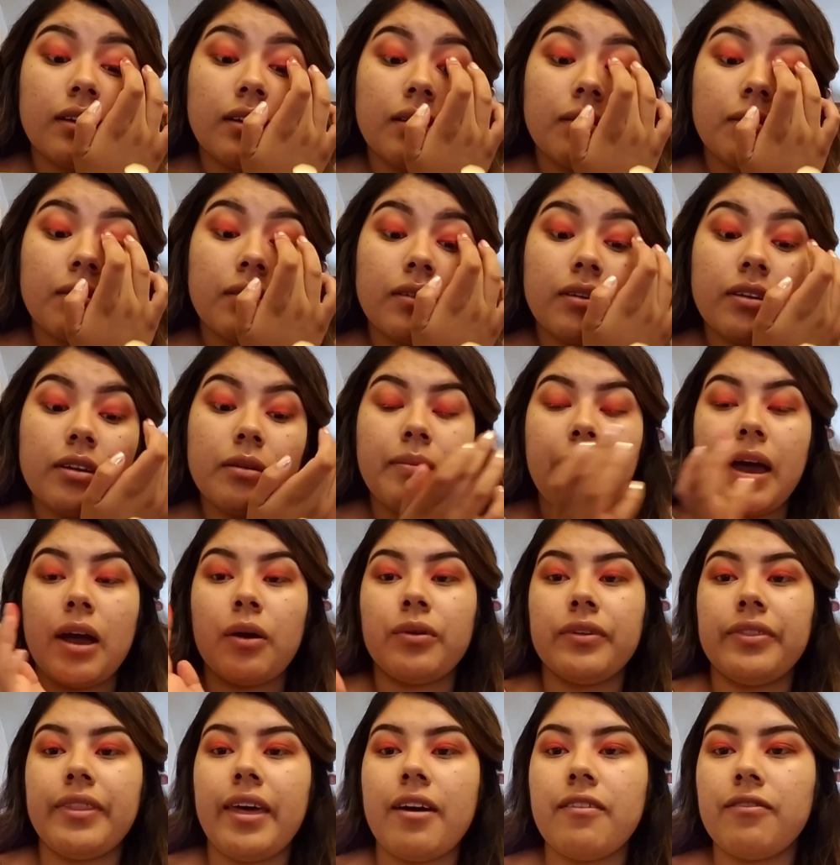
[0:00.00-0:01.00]
I'm going back
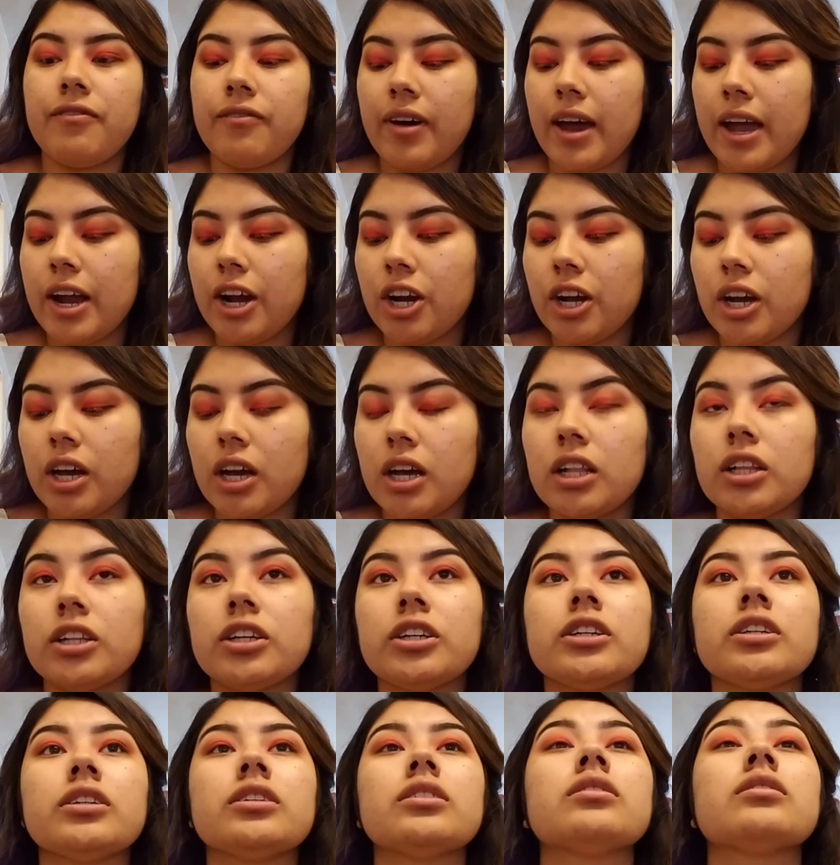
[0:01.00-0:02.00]
with that fire
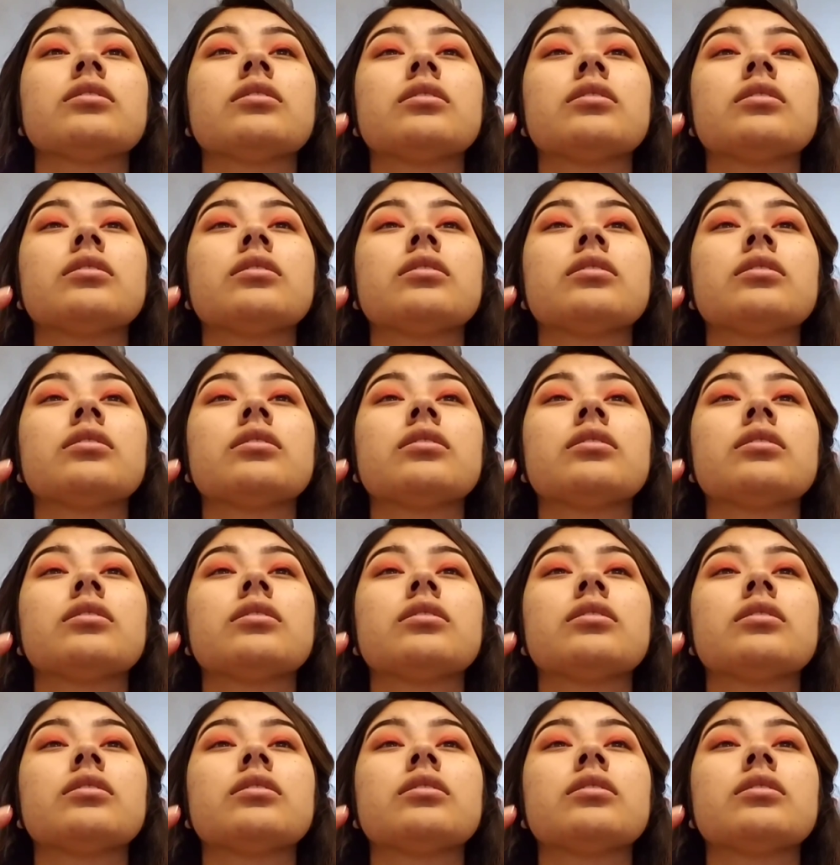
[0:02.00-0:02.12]
color.